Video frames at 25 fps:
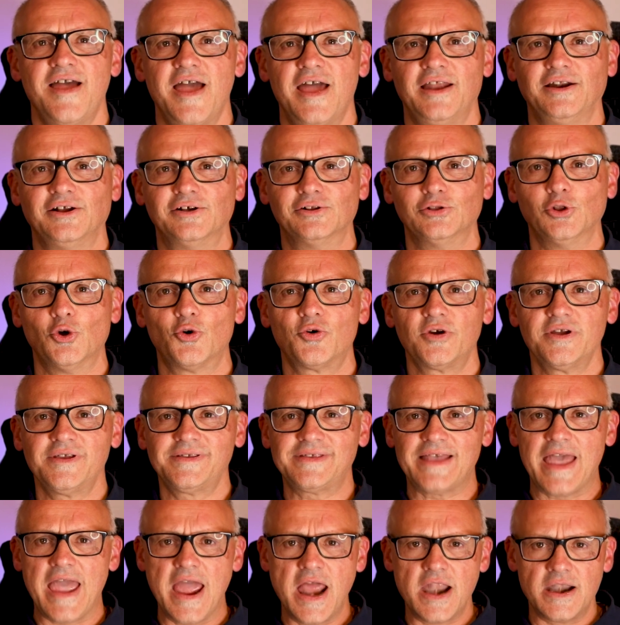and
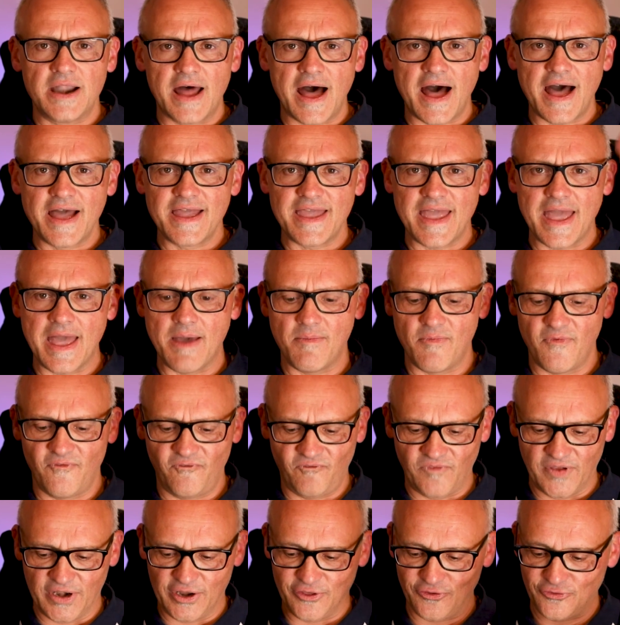glorious, and I am
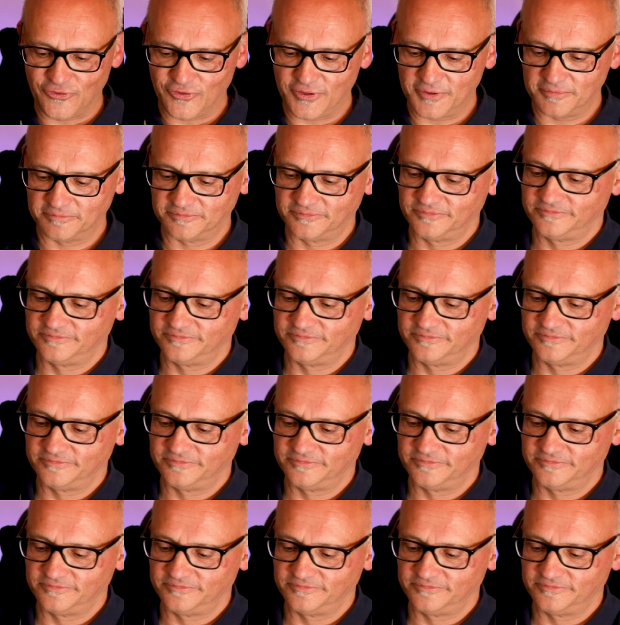finished.